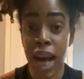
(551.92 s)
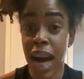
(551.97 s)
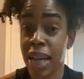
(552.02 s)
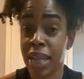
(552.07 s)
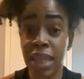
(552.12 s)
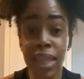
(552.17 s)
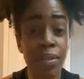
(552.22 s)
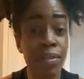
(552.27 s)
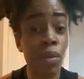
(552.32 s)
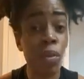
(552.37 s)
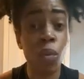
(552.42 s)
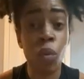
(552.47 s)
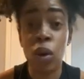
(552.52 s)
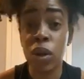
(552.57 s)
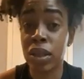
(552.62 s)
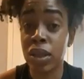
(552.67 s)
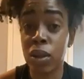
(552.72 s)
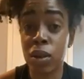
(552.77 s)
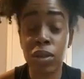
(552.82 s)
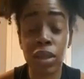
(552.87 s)
God didn't even
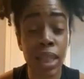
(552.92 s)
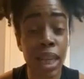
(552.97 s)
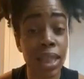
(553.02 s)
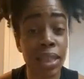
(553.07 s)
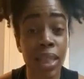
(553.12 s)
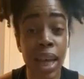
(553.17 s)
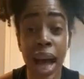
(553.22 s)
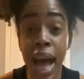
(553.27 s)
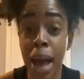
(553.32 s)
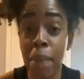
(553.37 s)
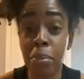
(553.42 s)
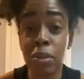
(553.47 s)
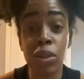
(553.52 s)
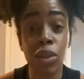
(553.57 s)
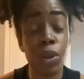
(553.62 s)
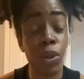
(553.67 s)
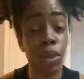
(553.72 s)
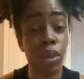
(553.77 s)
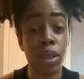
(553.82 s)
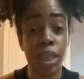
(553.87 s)
want those things to
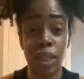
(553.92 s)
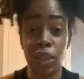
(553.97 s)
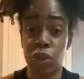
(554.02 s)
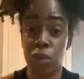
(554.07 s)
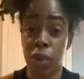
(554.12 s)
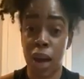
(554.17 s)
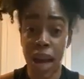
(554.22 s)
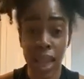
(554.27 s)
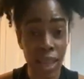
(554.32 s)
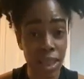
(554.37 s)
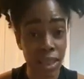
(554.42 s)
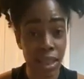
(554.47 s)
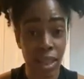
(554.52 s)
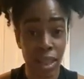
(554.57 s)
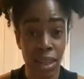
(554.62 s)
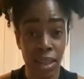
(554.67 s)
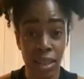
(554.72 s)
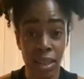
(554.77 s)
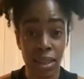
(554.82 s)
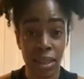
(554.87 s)
happen to your
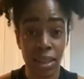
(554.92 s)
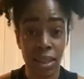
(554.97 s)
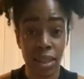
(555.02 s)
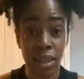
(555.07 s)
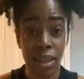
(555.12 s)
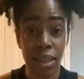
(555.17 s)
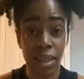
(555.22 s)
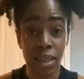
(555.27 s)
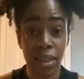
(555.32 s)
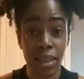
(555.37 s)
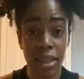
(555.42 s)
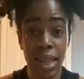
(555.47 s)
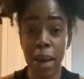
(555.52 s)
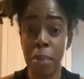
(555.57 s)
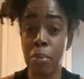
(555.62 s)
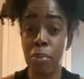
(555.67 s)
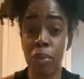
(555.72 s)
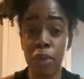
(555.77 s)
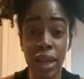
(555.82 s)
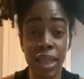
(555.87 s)
sexuality.
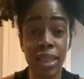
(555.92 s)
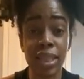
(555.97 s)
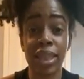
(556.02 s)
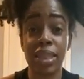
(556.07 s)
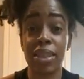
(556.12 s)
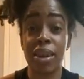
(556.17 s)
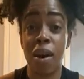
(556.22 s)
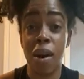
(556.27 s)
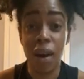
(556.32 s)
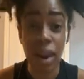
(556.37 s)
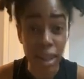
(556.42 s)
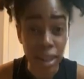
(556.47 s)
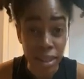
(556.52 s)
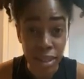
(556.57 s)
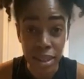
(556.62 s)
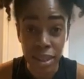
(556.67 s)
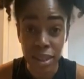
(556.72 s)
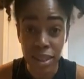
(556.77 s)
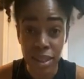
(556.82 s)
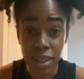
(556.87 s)
That breaks his
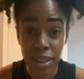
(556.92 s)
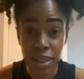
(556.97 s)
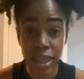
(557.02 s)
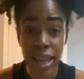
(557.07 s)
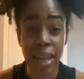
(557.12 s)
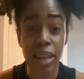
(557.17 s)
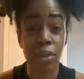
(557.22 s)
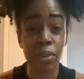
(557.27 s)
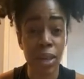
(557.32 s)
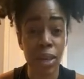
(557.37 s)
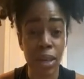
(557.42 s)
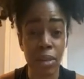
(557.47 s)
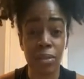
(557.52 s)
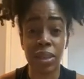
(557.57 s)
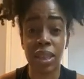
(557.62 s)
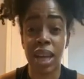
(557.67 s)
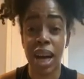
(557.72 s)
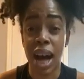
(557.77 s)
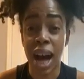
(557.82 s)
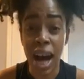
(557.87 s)
heart. That
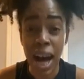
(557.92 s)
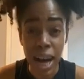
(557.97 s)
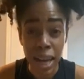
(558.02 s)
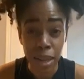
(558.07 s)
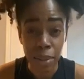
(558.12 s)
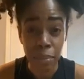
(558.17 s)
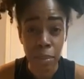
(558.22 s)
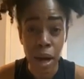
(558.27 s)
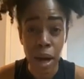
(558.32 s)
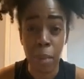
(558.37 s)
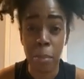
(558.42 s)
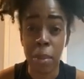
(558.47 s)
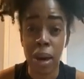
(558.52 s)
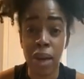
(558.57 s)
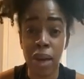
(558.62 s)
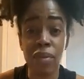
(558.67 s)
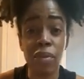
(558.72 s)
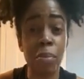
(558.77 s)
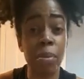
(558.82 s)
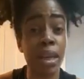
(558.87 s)
grieves God
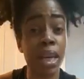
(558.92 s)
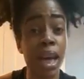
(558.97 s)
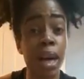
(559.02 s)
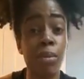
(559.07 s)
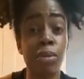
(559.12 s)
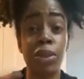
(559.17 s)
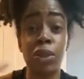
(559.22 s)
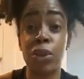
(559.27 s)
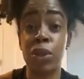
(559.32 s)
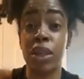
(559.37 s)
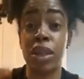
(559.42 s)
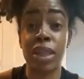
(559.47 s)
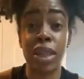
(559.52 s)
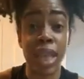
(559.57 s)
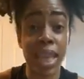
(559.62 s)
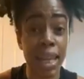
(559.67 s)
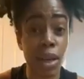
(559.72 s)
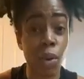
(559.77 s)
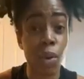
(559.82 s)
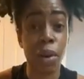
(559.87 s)
above and beyond what you can
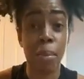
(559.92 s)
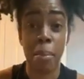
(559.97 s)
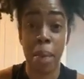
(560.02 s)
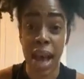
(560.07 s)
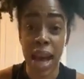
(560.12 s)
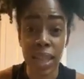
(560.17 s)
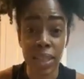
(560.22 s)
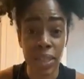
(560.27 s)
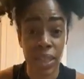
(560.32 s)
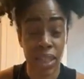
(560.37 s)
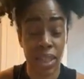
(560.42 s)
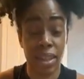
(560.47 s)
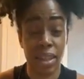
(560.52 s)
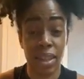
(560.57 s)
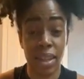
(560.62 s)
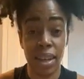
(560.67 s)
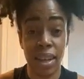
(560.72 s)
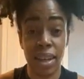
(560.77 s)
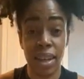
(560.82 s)
think or imagine.